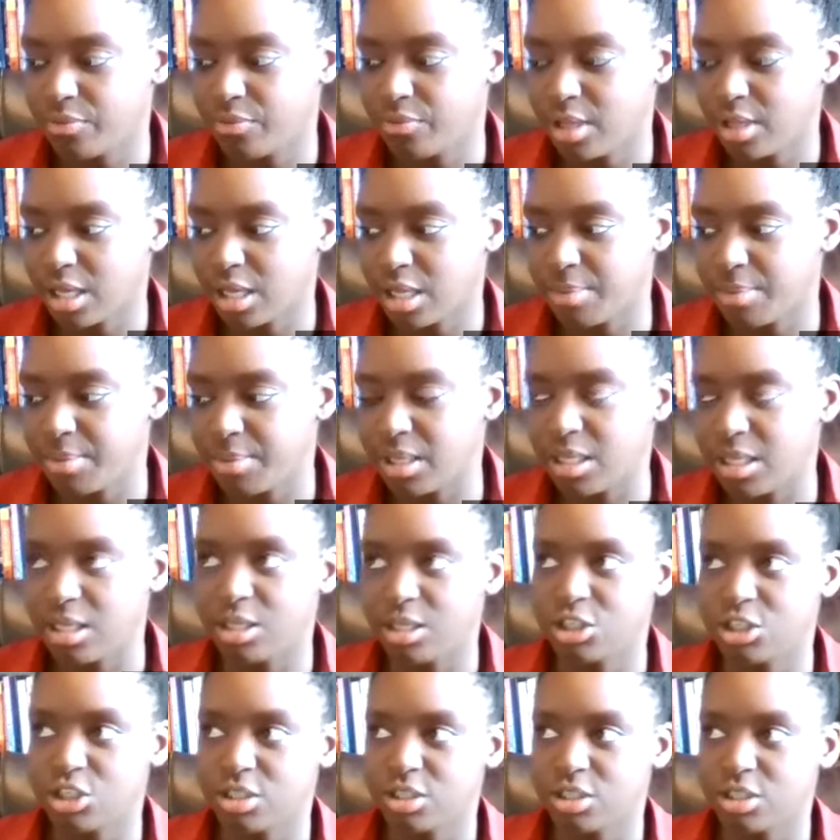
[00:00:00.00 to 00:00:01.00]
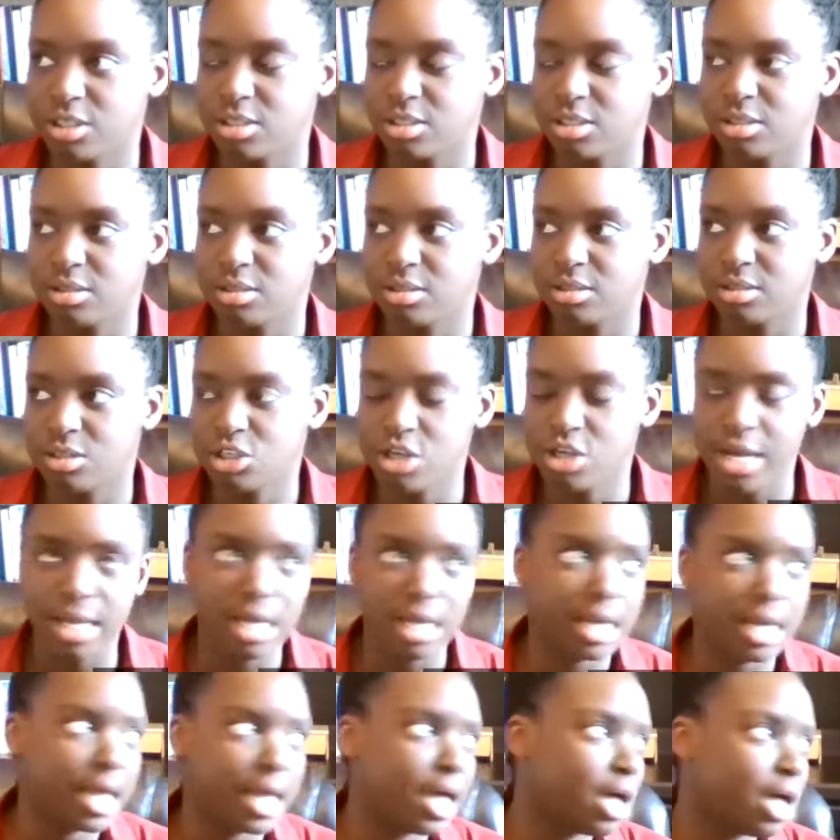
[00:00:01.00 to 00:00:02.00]
it can be just
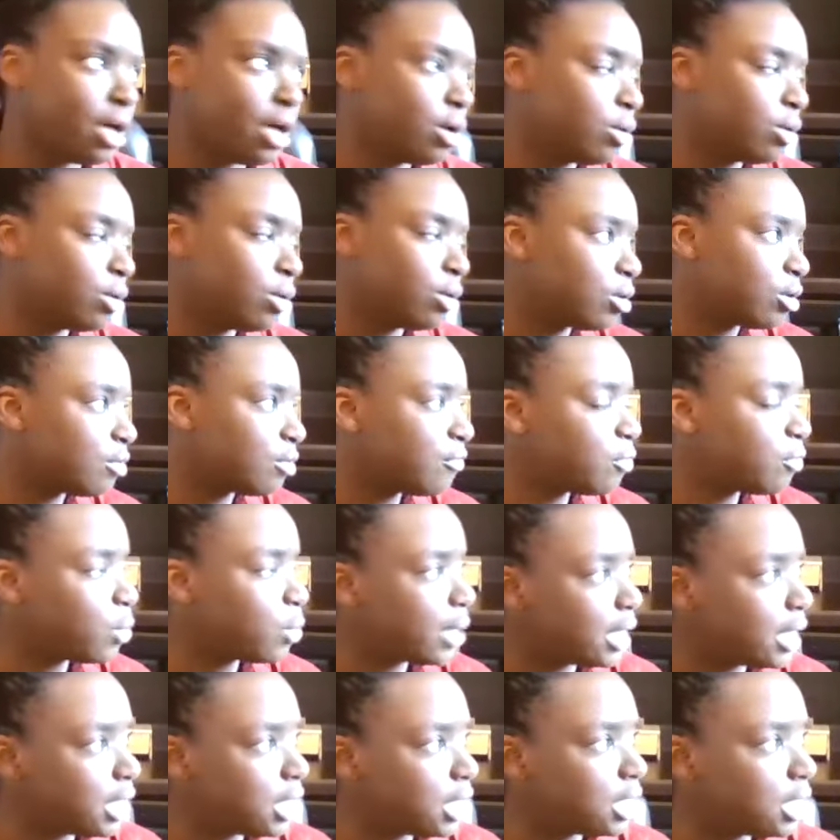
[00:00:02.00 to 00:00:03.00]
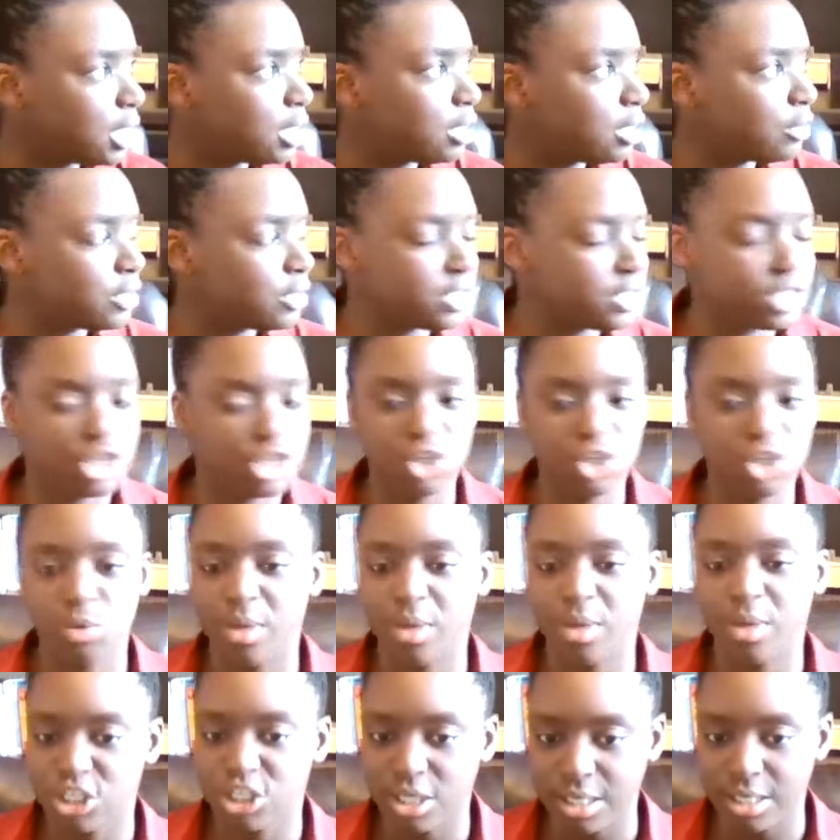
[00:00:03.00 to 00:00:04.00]
checking out or avoiding the
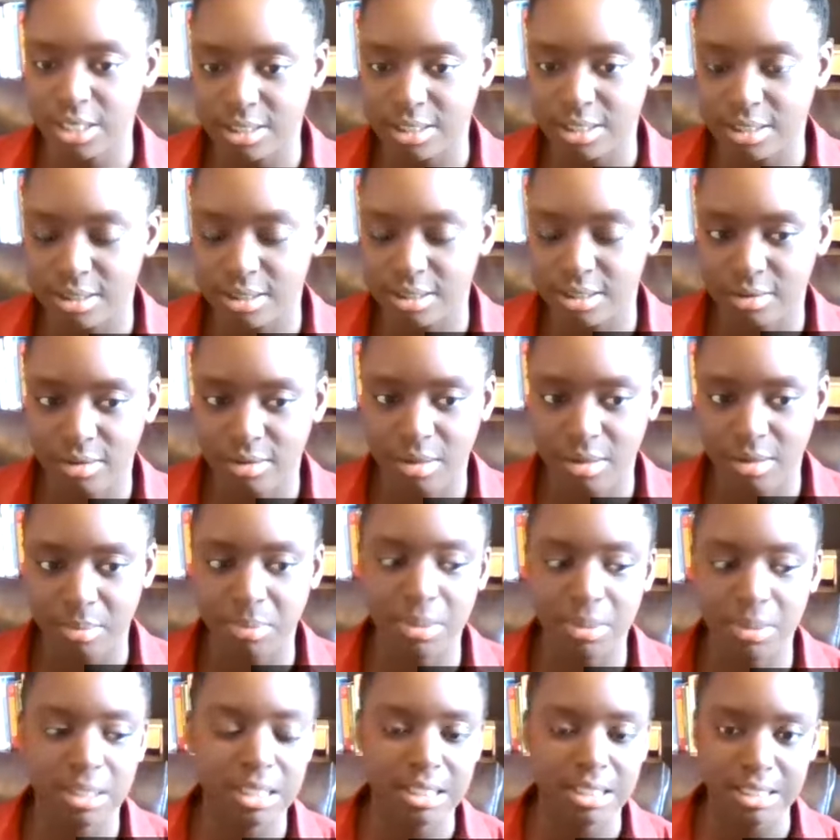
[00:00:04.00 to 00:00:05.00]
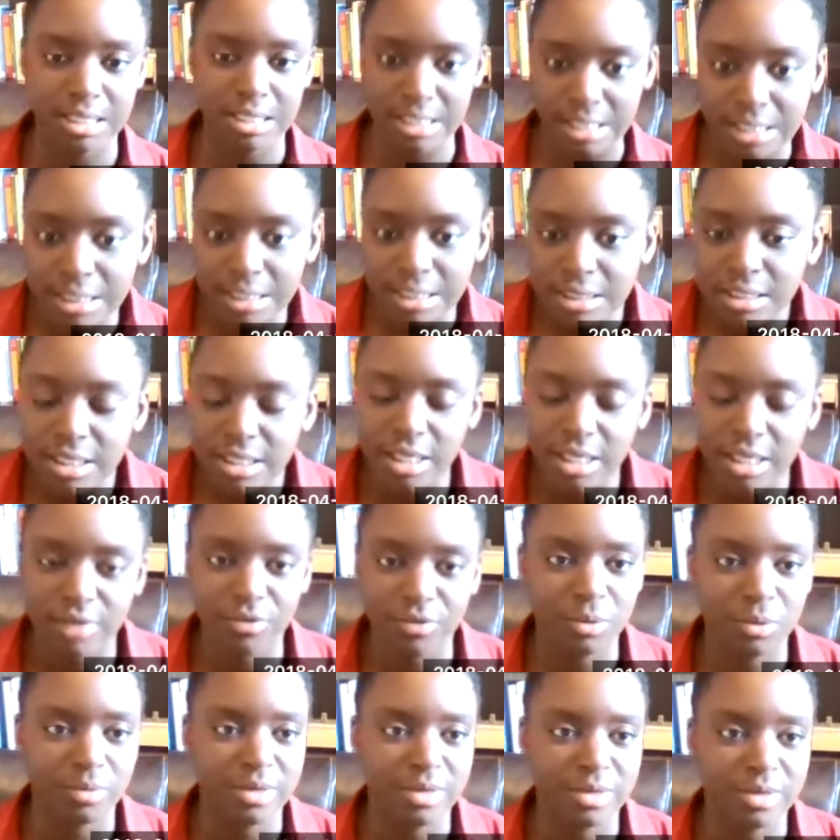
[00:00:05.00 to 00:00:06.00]
situation completely. Like if
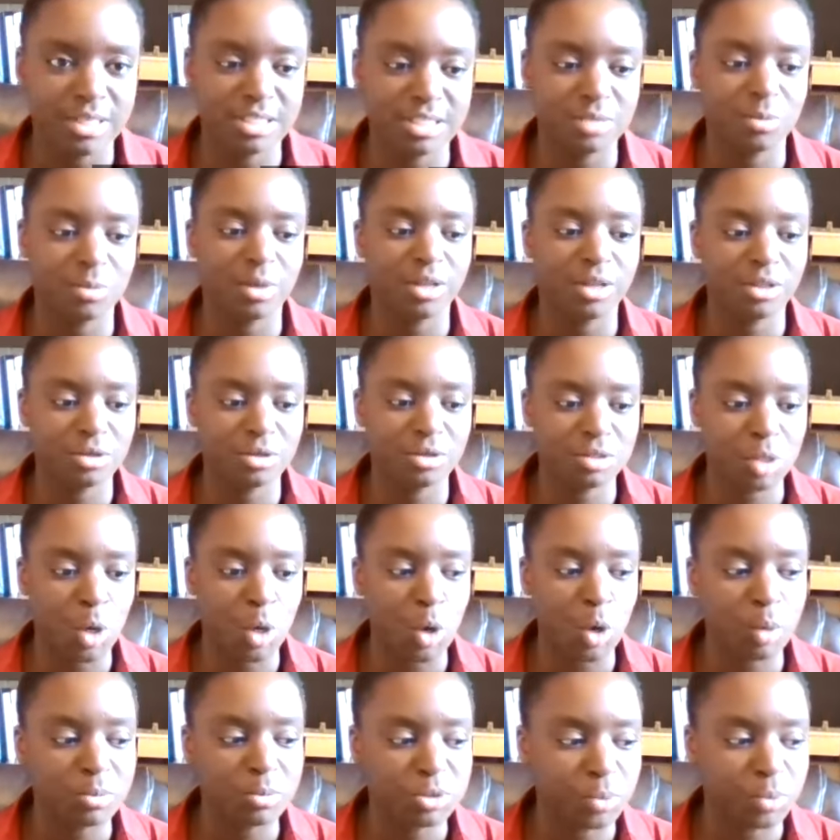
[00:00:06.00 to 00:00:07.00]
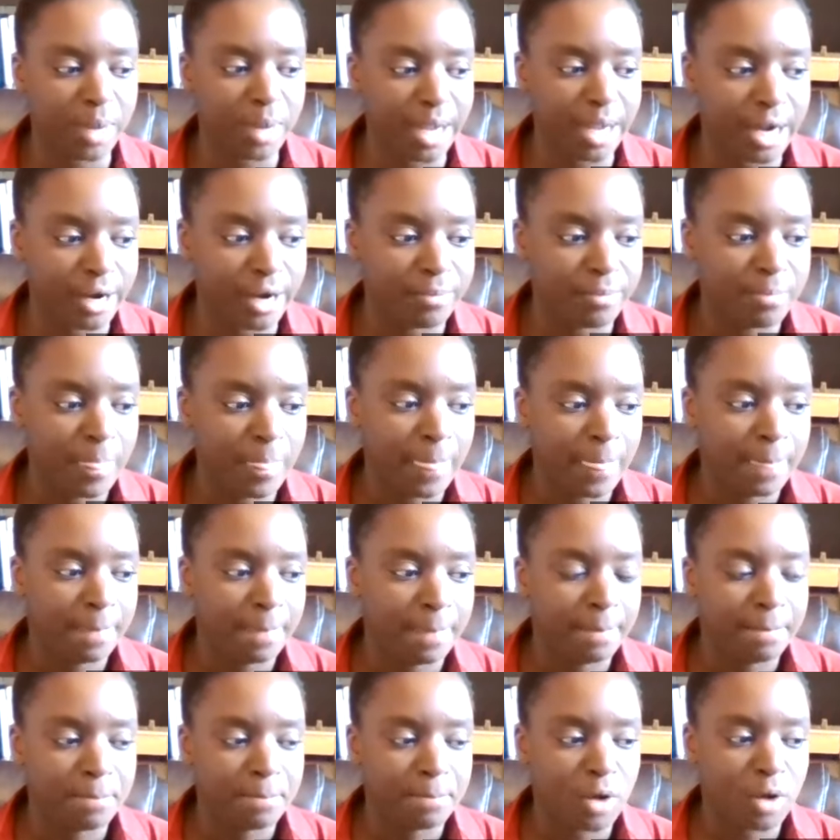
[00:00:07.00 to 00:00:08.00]
you were raised in one of those homes where
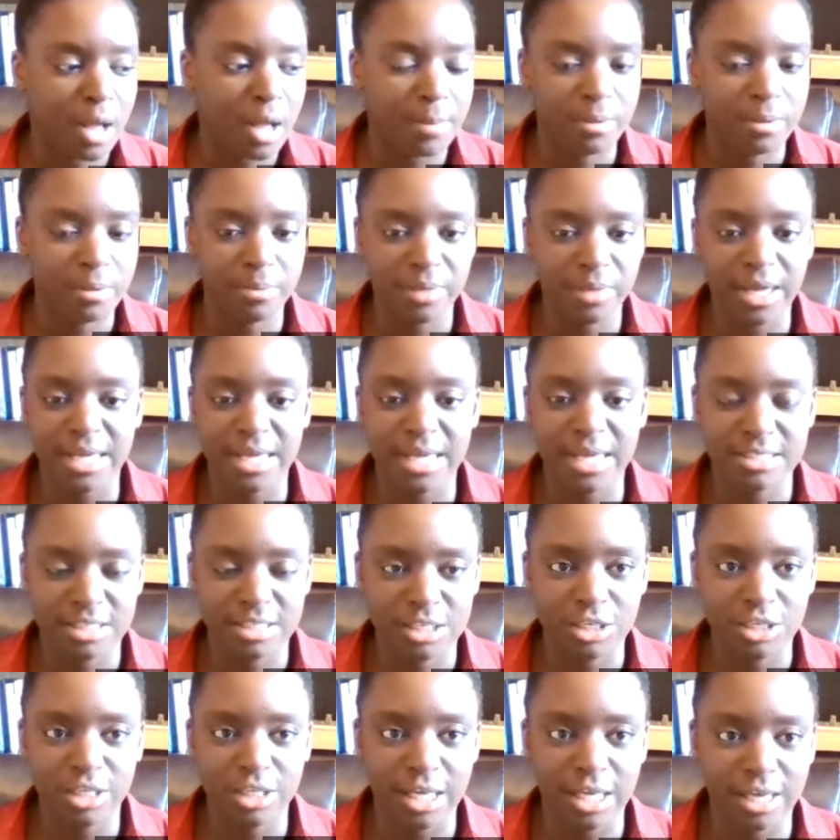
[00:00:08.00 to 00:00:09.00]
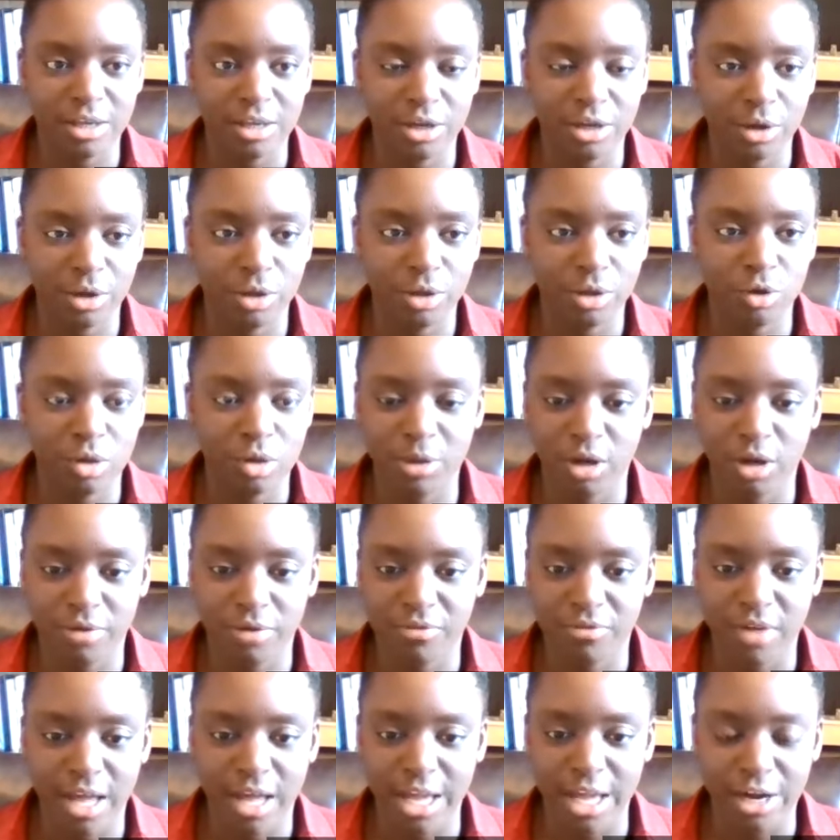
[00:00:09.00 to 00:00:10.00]
problem, like I said, or like, you know, you could be on
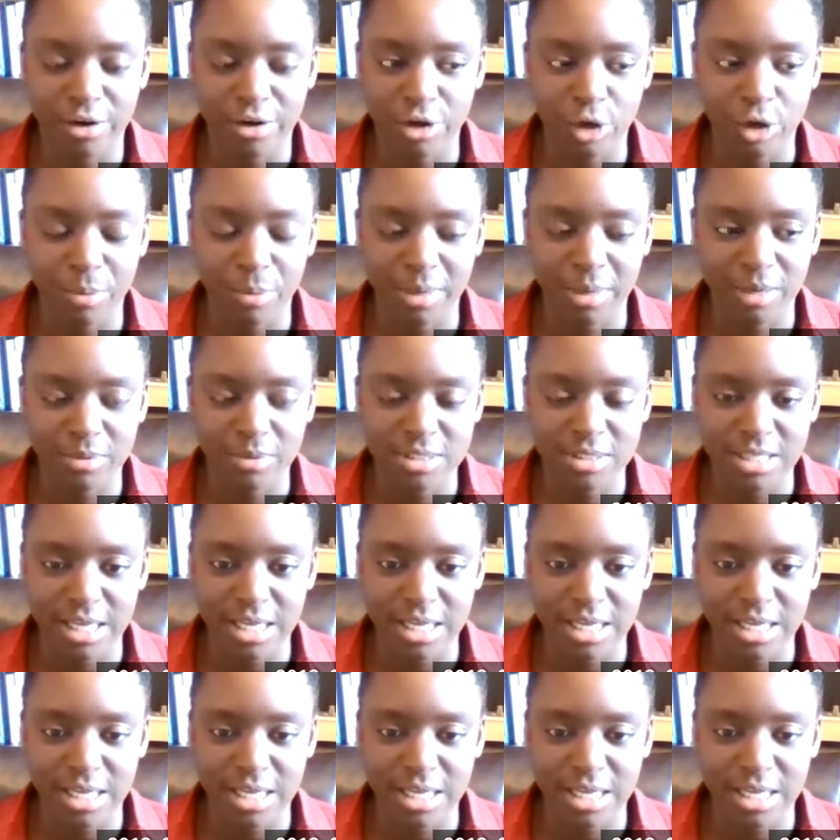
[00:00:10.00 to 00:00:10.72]
fire and nobody would say